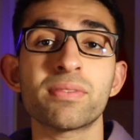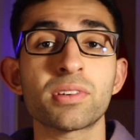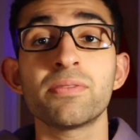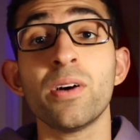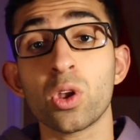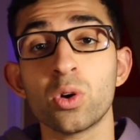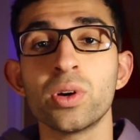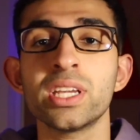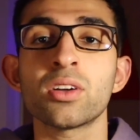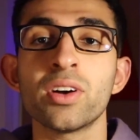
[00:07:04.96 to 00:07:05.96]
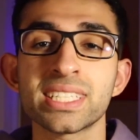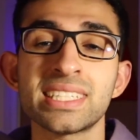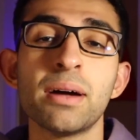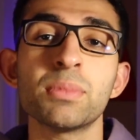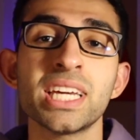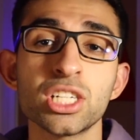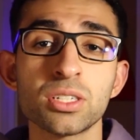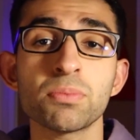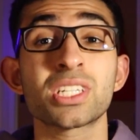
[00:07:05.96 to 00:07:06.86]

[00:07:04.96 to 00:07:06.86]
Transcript: have to follow in your examination.